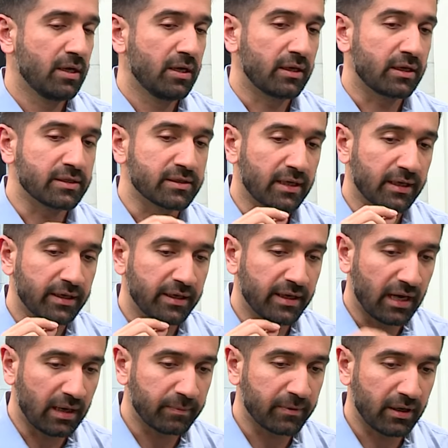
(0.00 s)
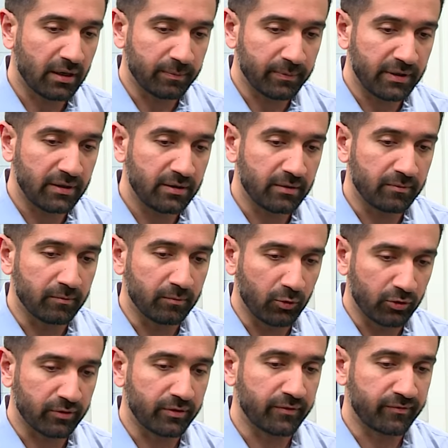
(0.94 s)
Because agar aapka apni
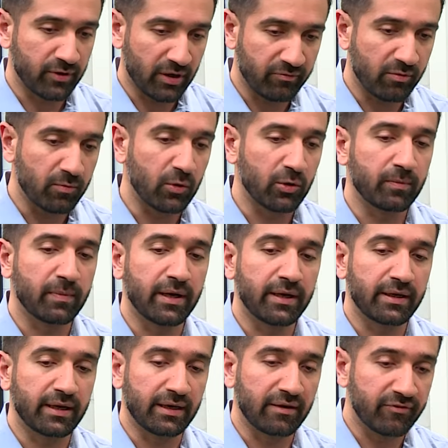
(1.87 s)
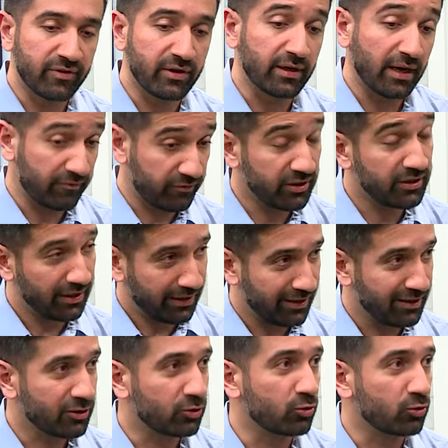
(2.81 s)
motor if you have a motorbike and every every day